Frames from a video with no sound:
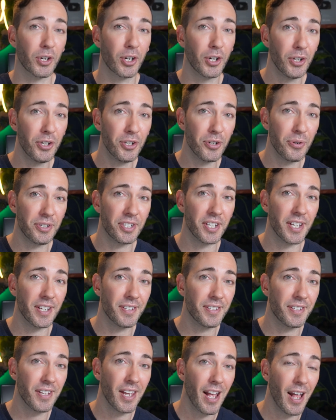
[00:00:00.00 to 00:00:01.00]
good news
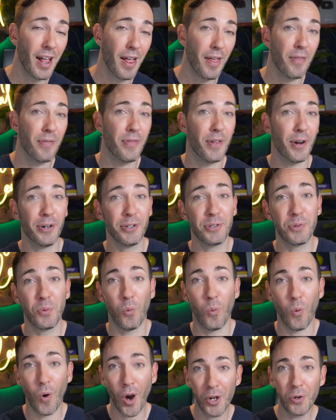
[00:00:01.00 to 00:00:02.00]
is there's
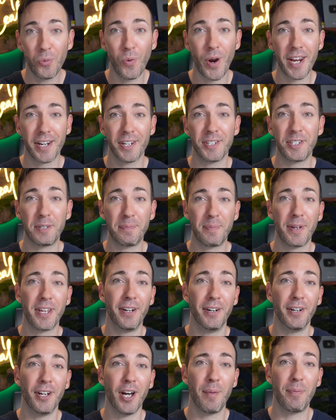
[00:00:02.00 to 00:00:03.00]
one way to
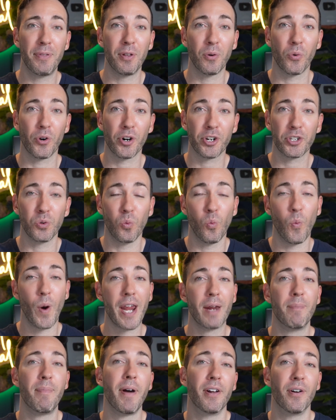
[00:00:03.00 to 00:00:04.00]
speed it up that works
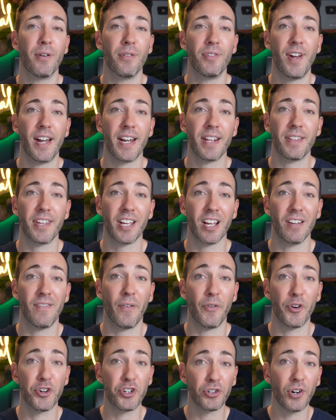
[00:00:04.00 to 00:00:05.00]
way better than anything I've
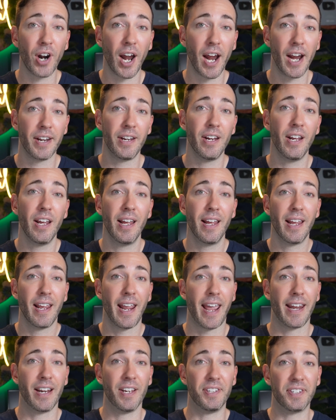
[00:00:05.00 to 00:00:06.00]
ever tried,
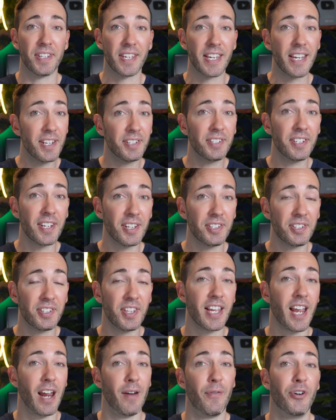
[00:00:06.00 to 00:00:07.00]
and it's the easiest
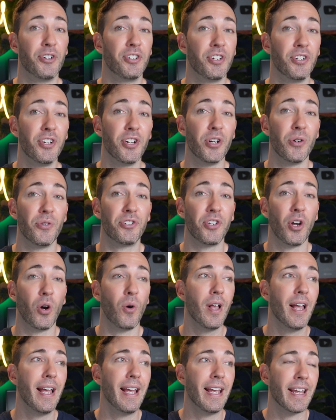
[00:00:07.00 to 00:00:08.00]
thing ever to do.
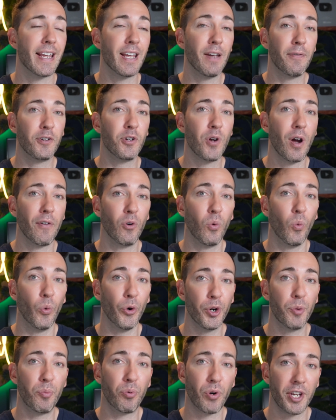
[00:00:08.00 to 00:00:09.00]
So if you have a
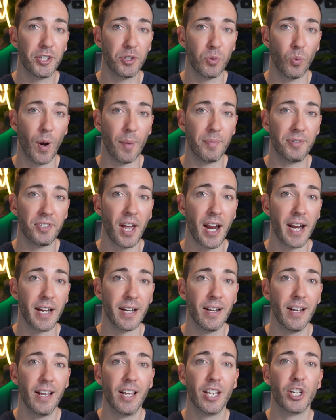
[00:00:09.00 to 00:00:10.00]
WordPress
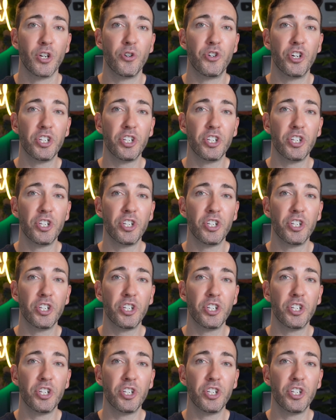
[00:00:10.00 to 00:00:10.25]
website, you